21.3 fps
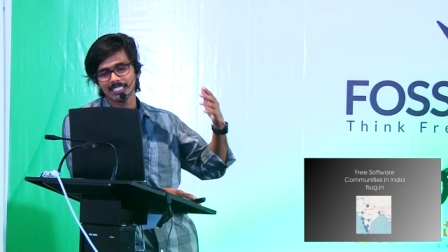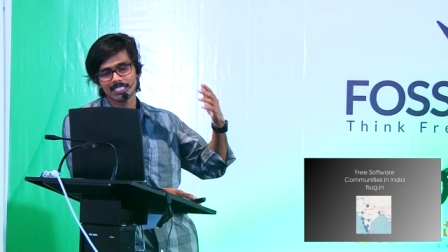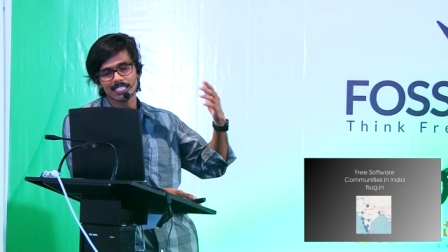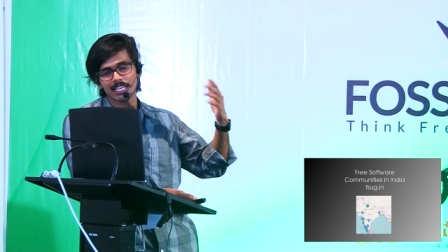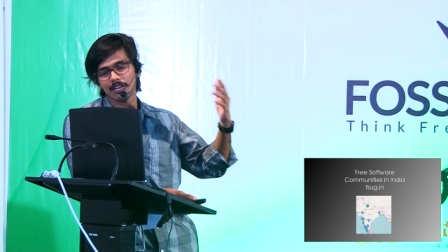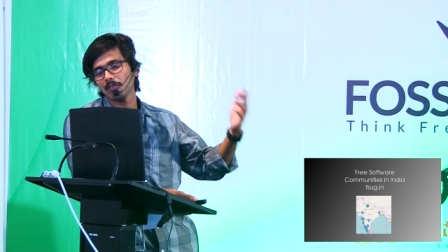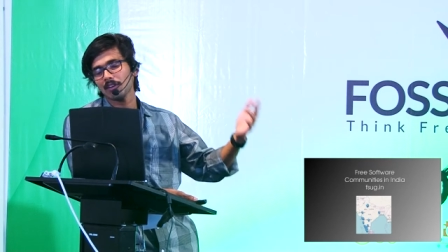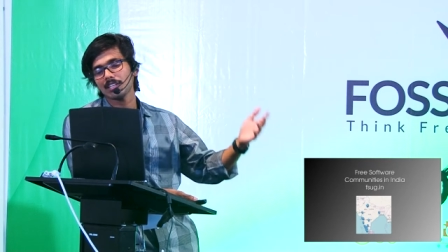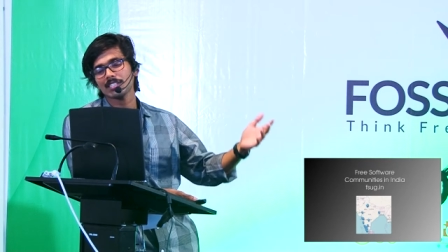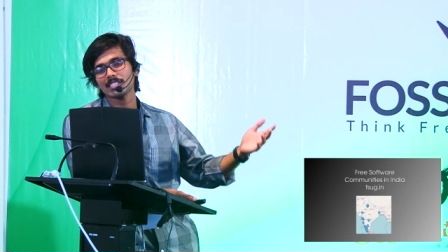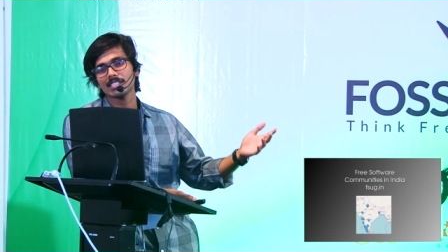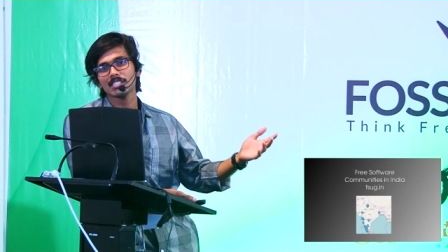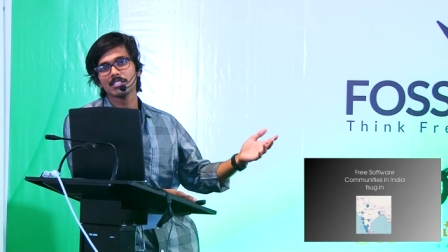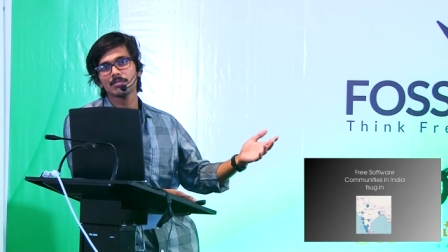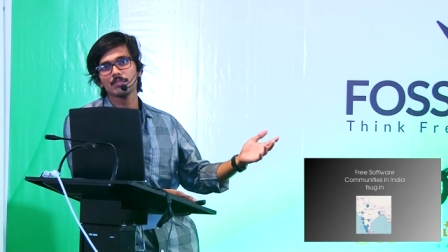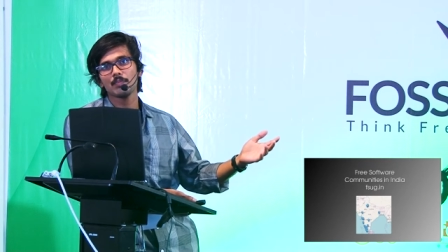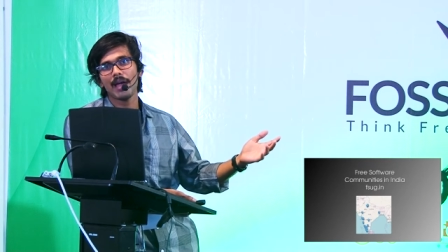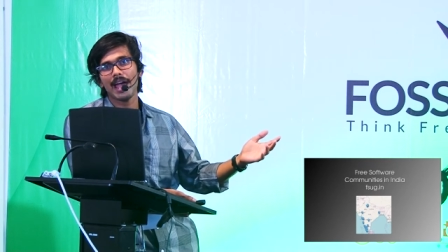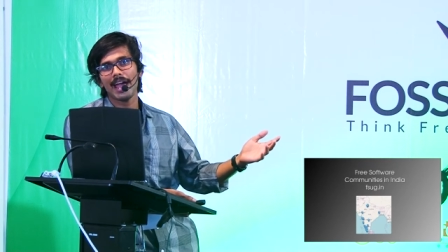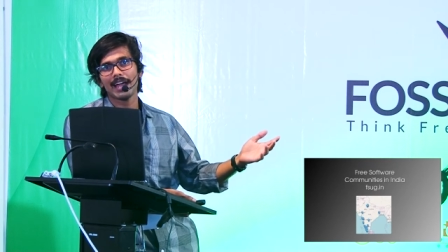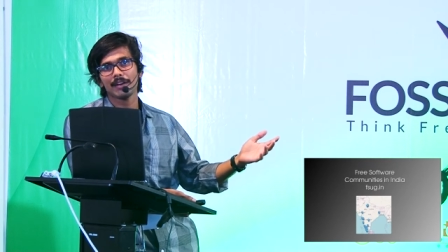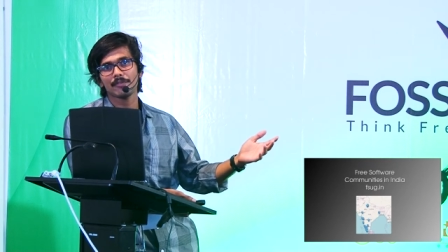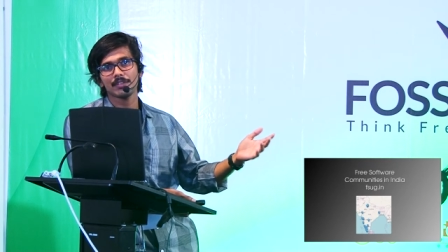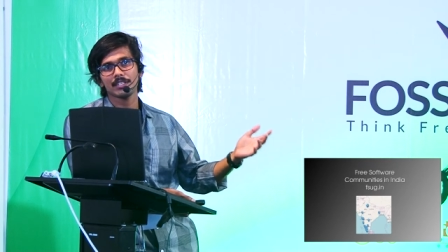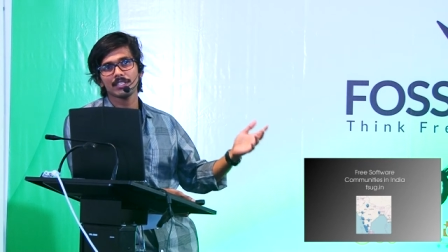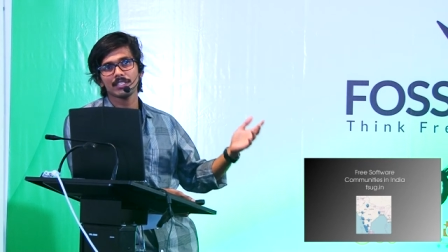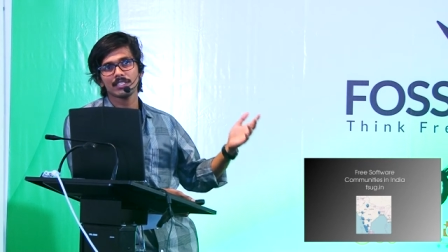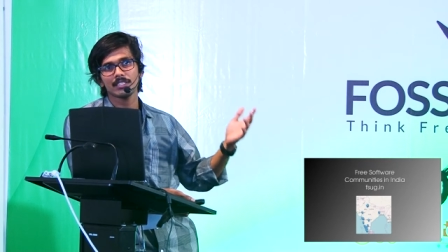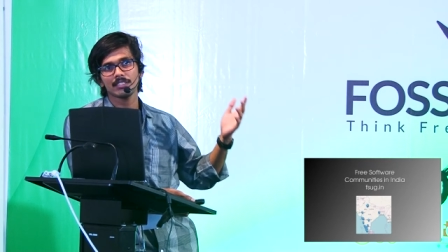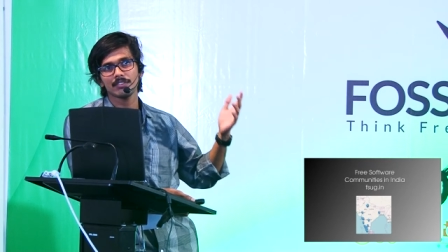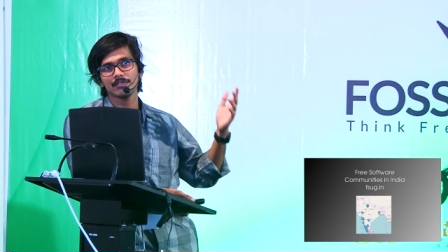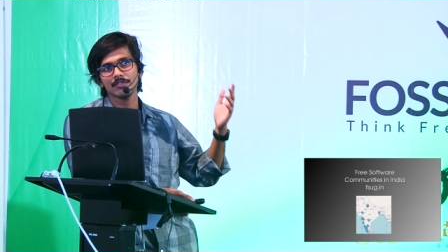surveillance is bad we
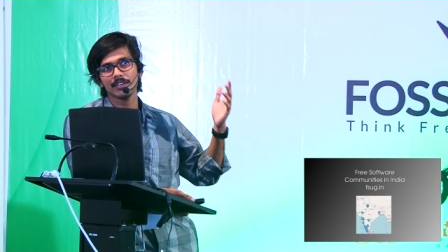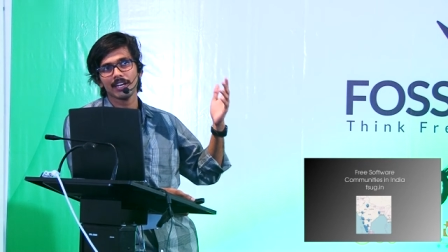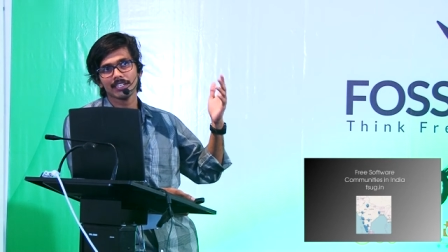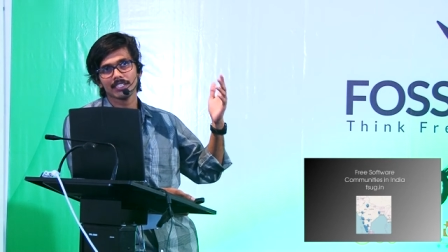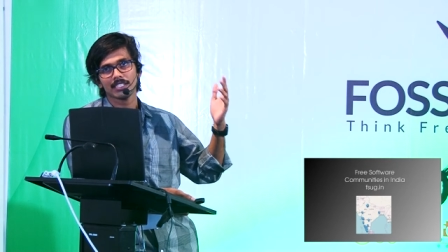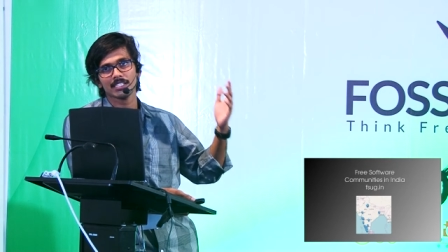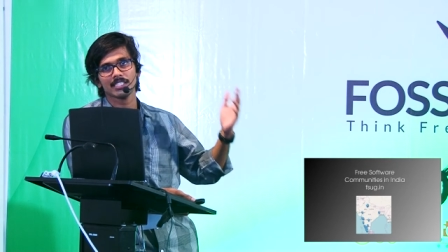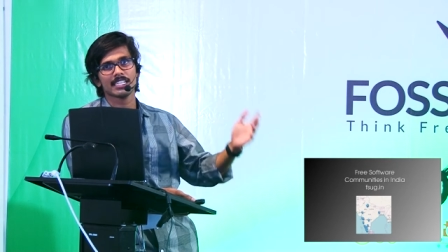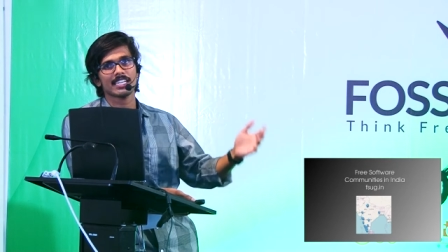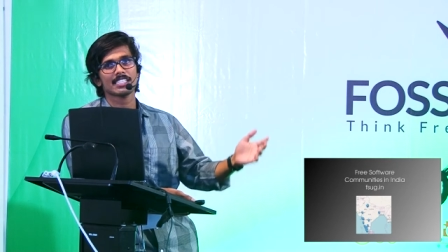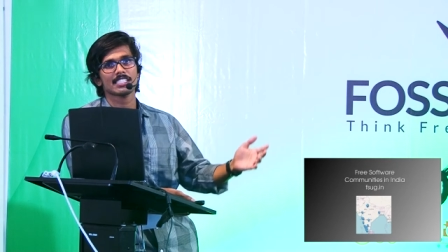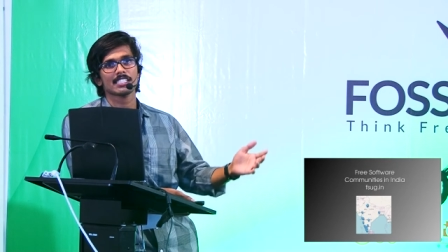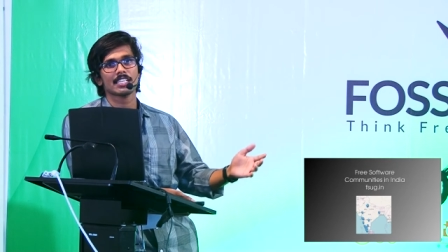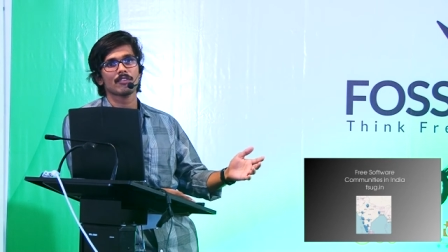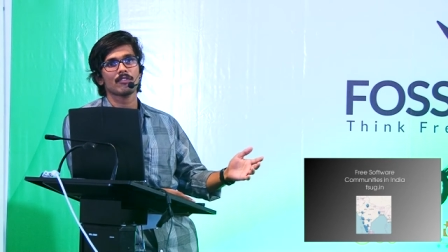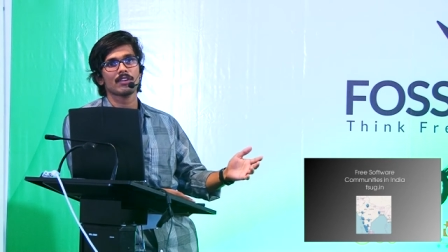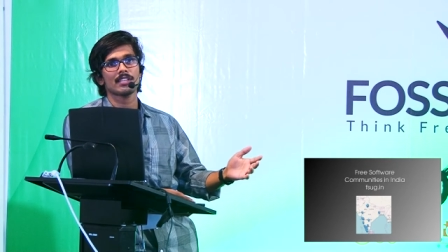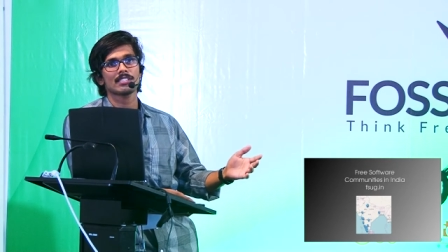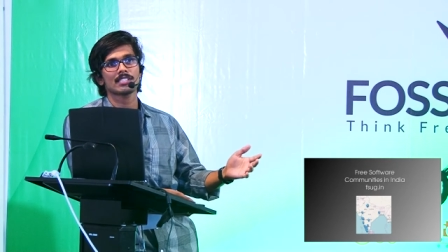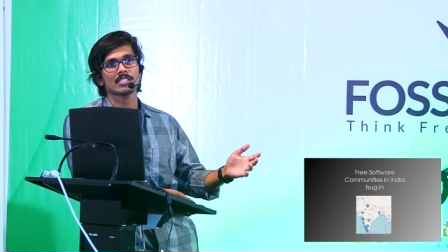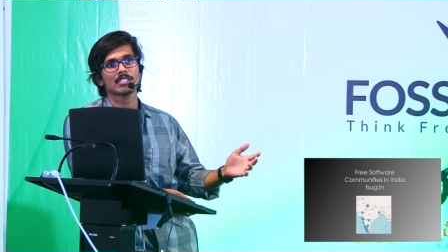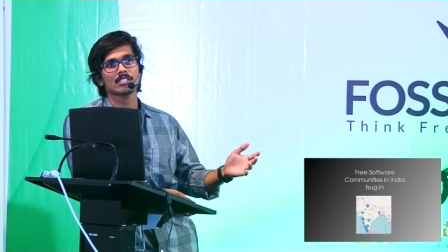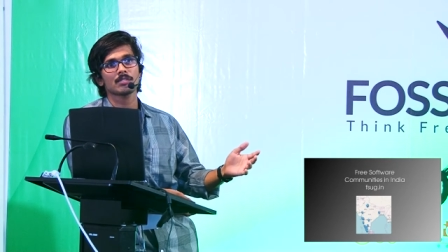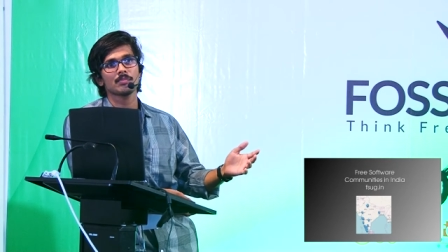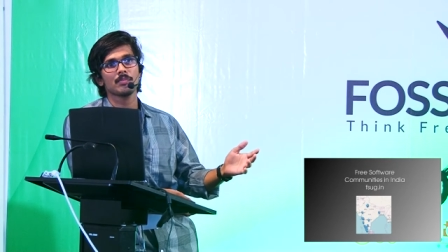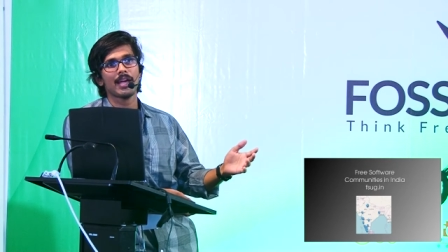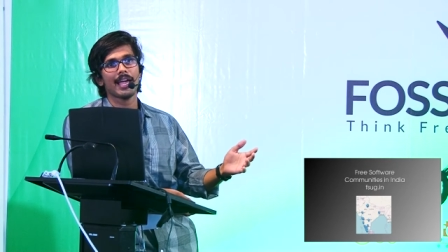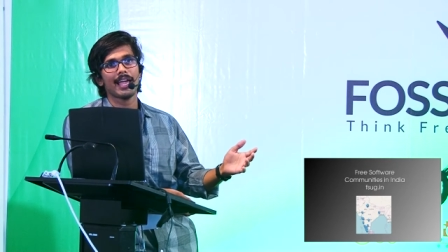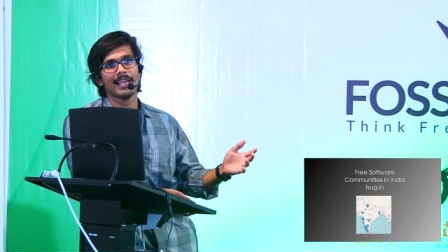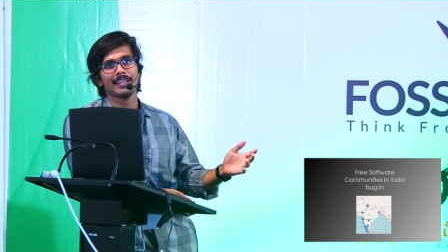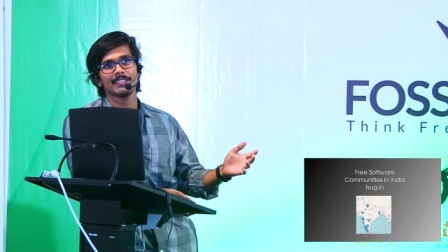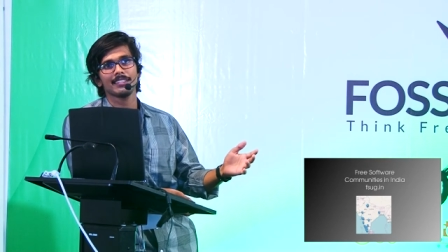we understand surveillance is
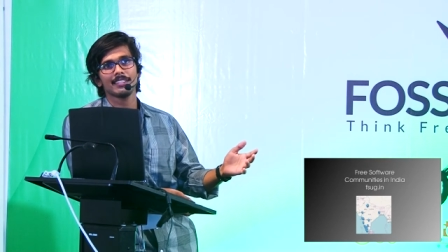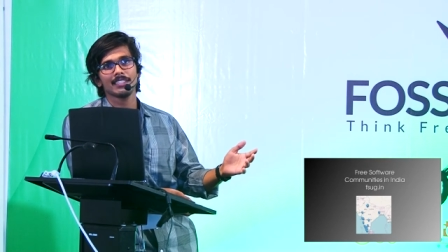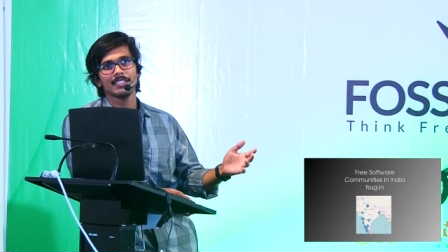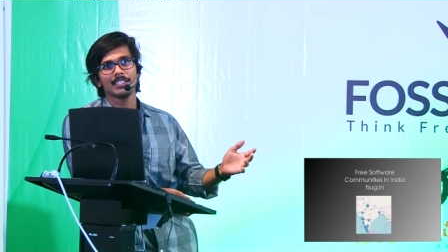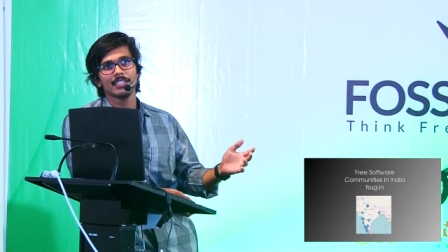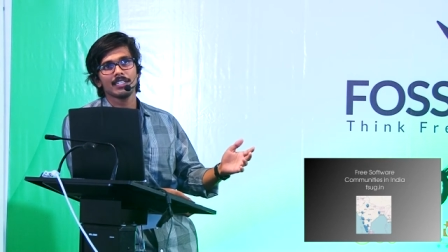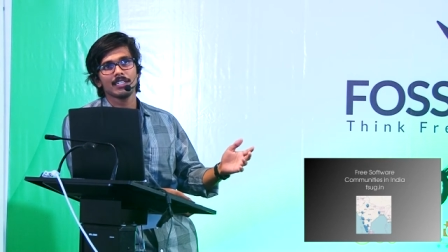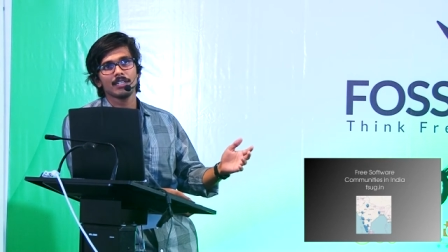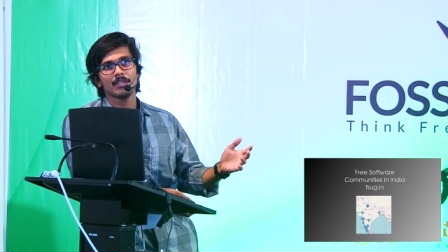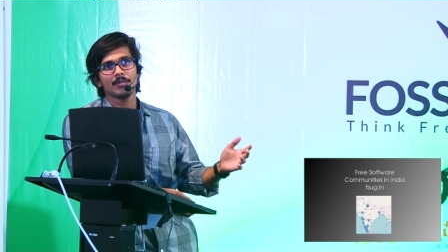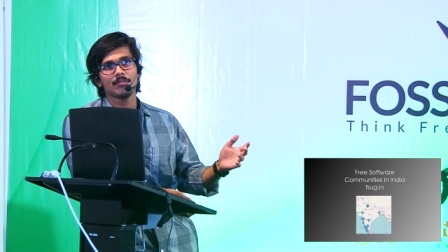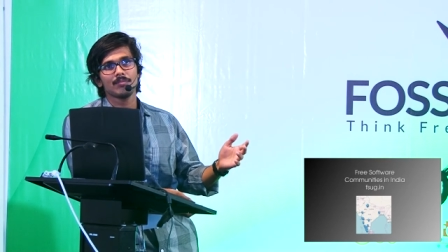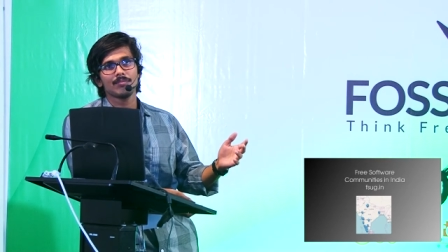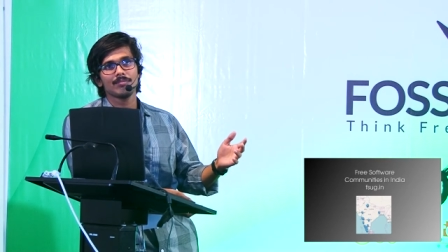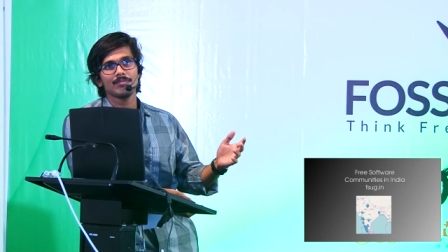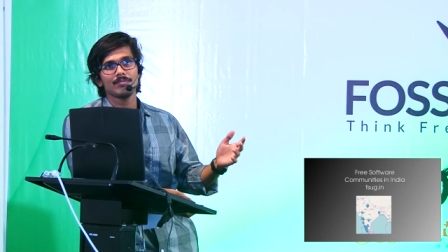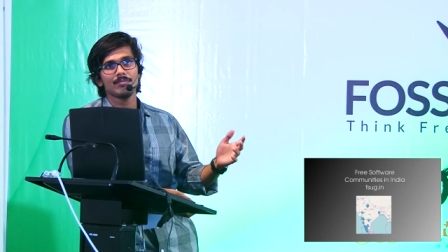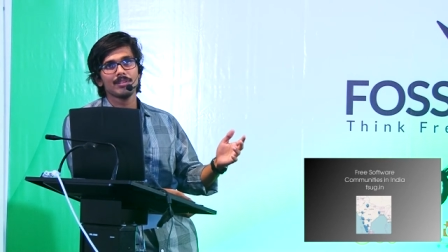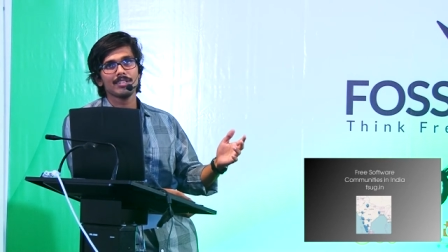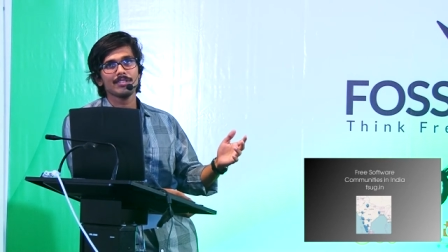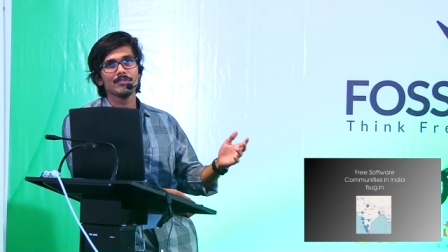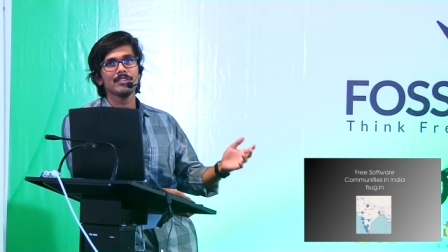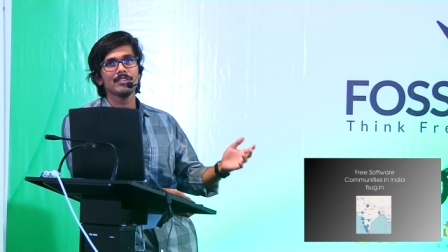bad but